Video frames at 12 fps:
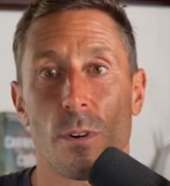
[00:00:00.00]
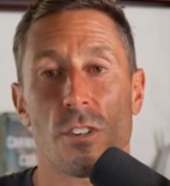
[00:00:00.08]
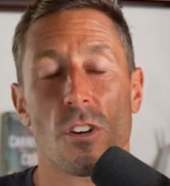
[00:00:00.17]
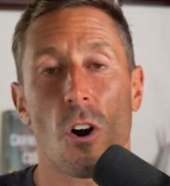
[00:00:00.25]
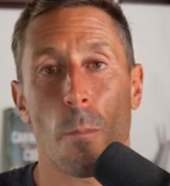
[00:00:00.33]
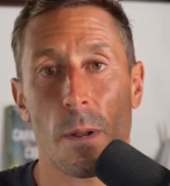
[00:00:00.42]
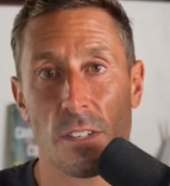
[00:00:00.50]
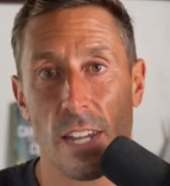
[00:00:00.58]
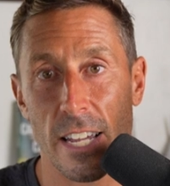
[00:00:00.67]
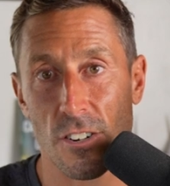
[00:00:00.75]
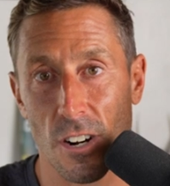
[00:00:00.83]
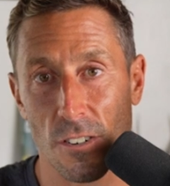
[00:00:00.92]
which open
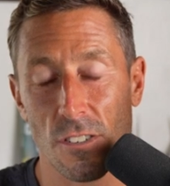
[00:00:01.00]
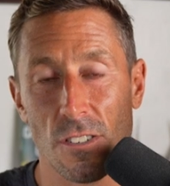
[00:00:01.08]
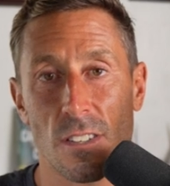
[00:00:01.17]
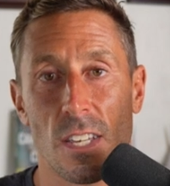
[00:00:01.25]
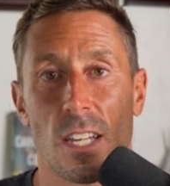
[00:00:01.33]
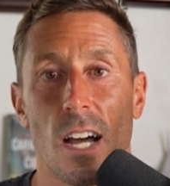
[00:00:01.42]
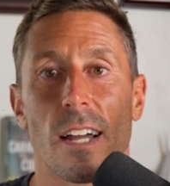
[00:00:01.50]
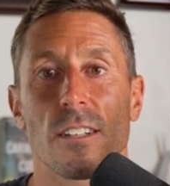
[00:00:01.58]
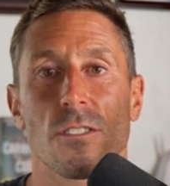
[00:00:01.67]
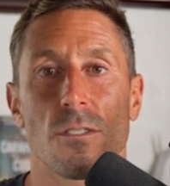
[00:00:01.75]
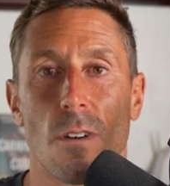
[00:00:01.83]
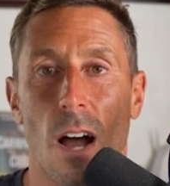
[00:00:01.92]
tight junctions in the
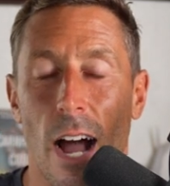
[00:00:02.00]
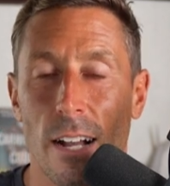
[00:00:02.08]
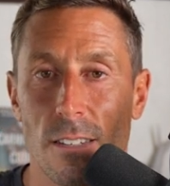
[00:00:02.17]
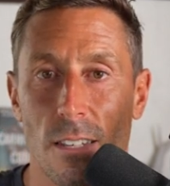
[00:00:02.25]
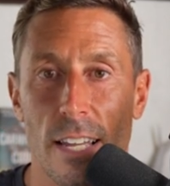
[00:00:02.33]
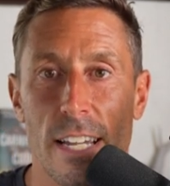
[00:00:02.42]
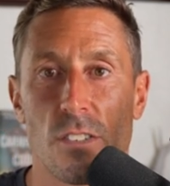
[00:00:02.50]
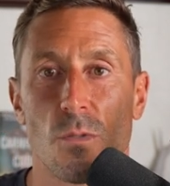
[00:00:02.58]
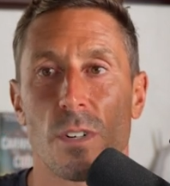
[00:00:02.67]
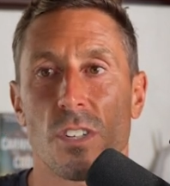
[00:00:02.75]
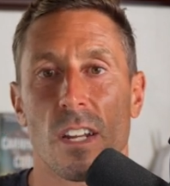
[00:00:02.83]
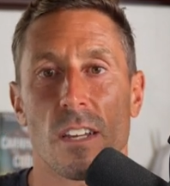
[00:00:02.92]
gut, to oxalates,
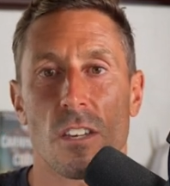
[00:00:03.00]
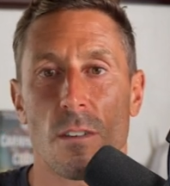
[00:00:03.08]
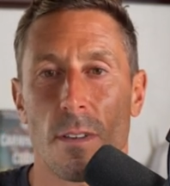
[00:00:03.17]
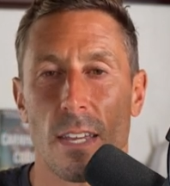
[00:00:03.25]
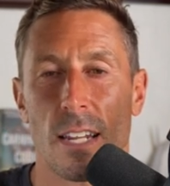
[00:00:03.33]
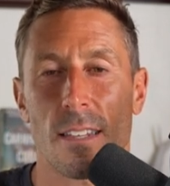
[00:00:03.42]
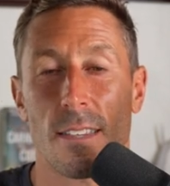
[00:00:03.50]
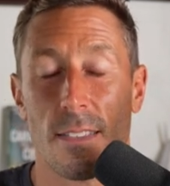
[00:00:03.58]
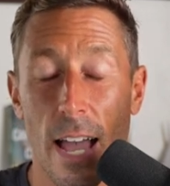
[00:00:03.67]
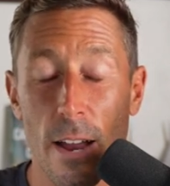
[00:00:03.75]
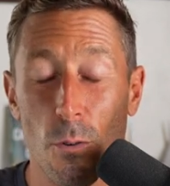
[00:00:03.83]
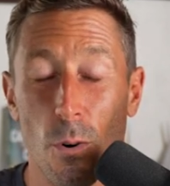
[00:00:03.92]
which can accumulate in the
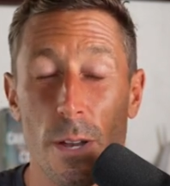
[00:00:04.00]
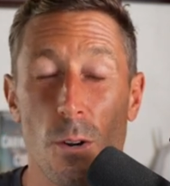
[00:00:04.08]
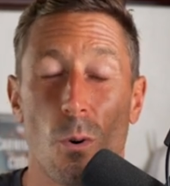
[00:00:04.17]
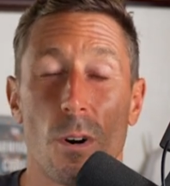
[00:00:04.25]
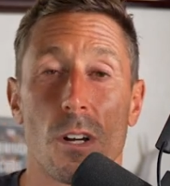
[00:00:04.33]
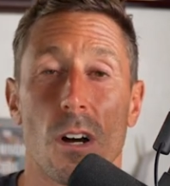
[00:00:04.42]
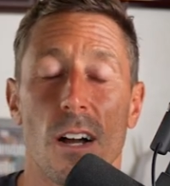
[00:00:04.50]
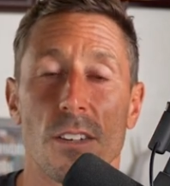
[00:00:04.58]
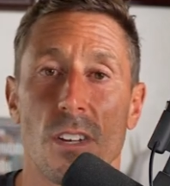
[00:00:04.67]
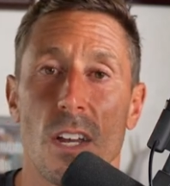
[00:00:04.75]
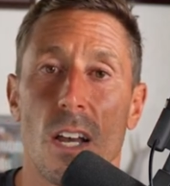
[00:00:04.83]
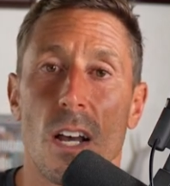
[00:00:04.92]
thyroid or
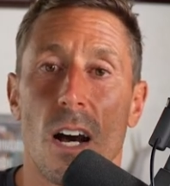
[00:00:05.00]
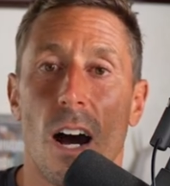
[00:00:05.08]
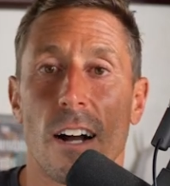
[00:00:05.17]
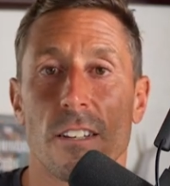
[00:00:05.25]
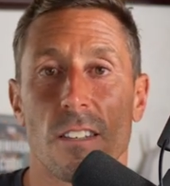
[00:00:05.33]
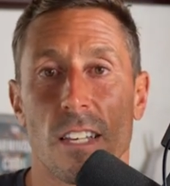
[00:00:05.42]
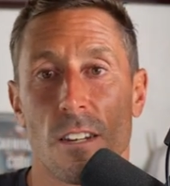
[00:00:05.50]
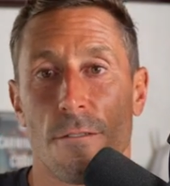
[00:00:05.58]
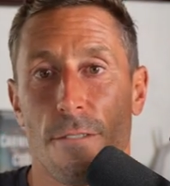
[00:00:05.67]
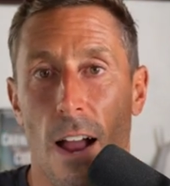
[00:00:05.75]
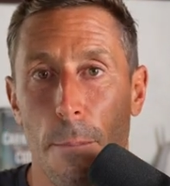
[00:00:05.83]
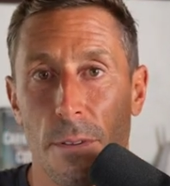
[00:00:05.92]
cause oxalate
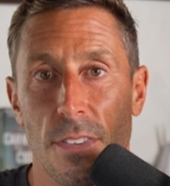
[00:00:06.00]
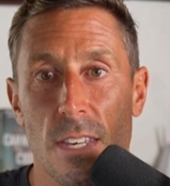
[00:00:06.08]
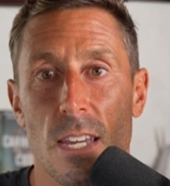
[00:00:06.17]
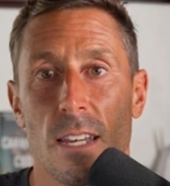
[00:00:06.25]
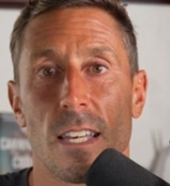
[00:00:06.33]
nephropathy.